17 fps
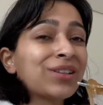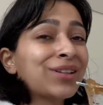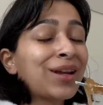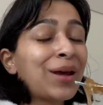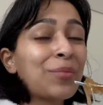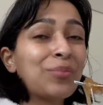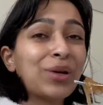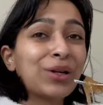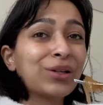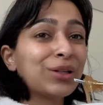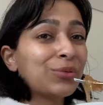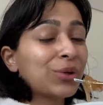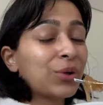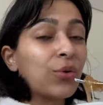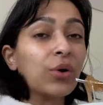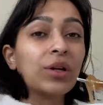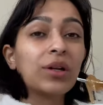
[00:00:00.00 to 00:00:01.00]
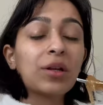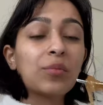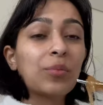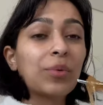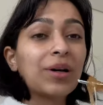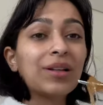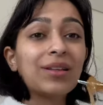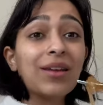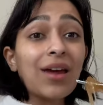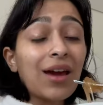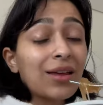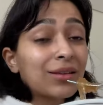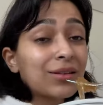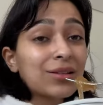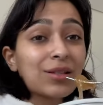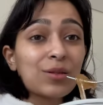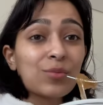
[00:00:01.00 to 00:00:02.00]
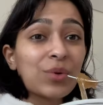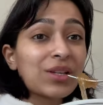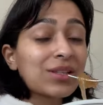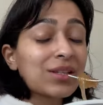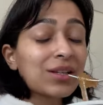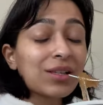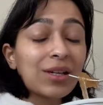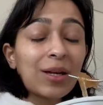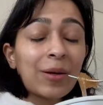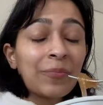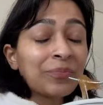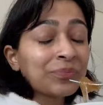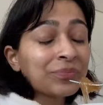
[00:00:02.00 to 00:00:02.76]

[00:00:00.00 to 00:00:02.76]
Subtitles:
that I barely recorded. But yeah, this is basically